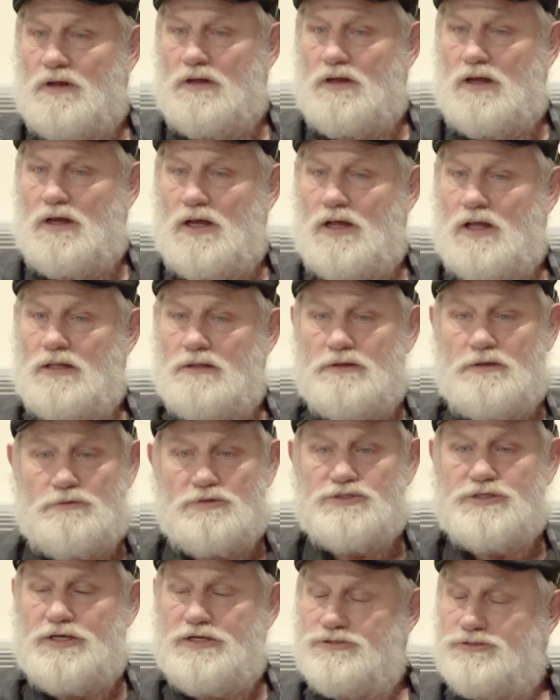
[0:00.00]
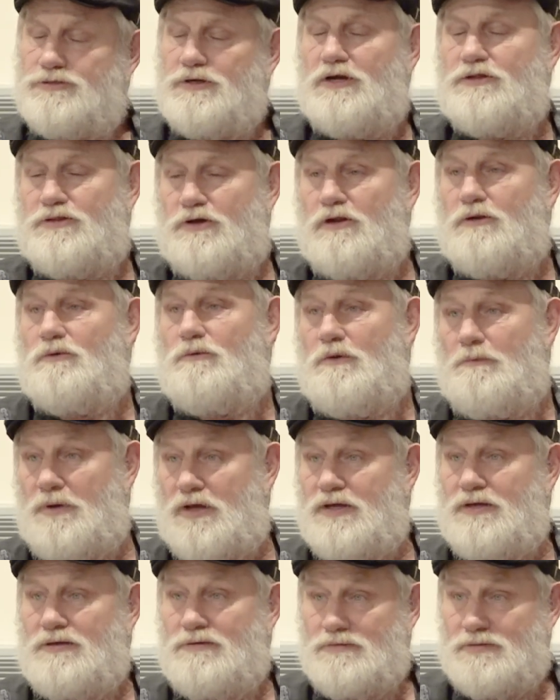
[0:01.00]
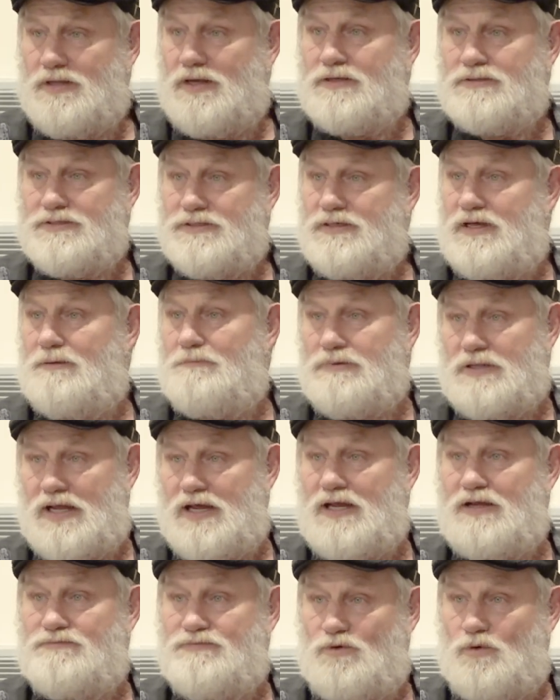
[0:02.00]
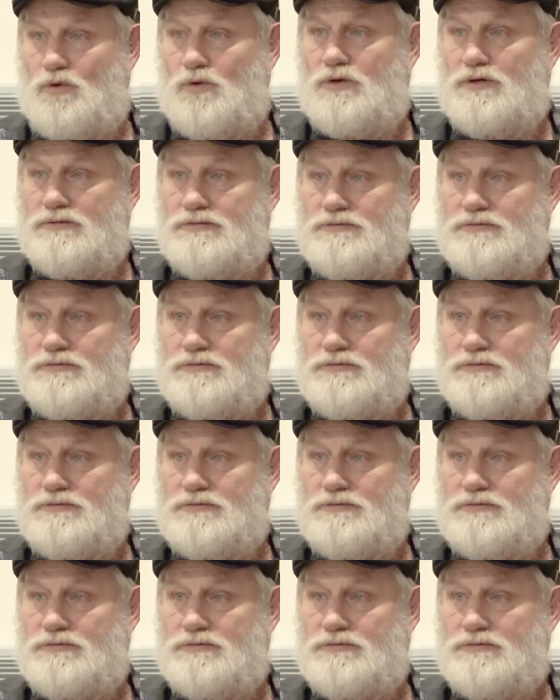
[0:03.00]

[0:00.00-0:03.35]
It was easier than I thought it would be. Like I said, I applied for